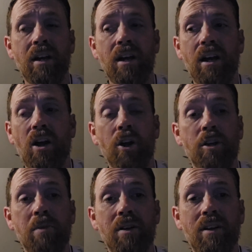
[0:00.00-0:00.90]

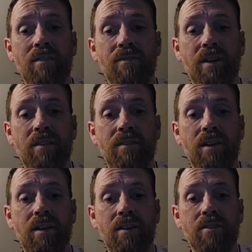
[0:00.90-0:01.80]
argument
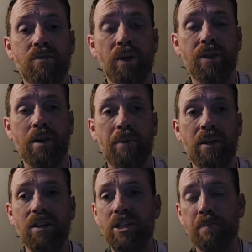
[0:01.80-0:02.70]
with the
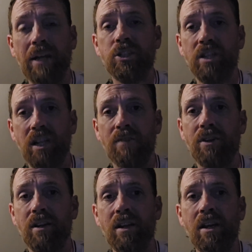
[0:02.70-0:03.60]
appeal, especially
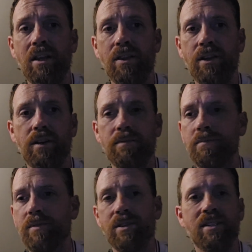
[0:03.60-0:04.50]
given the
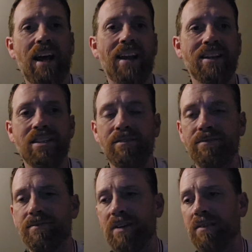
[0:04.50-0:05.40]
status
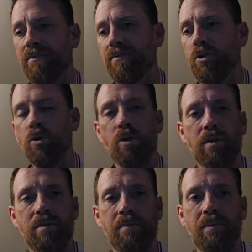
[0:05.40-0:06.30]
of who
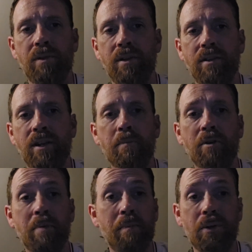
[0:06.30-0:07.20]
the number
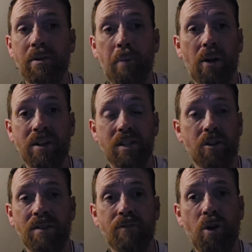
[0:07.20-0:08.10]
of people and parties that
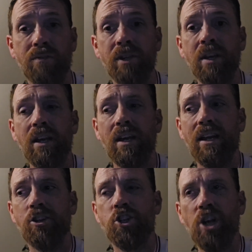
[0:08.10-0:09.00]
are involved.
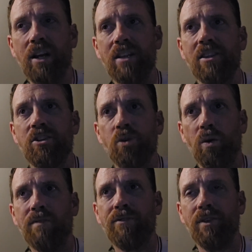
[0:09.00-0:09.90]
And shutting the
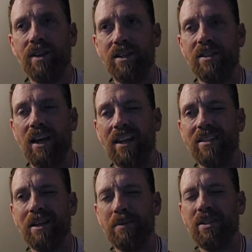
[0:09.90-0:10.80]
door for this
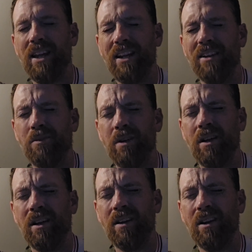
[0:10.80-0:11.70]
ends up setting
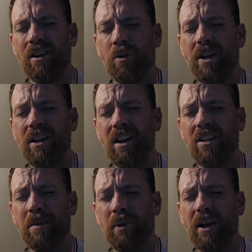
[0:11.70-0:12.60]
a quite an
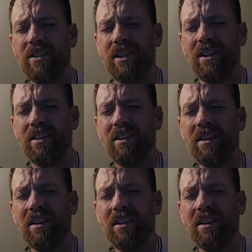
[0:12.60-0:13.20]
ugly precedent.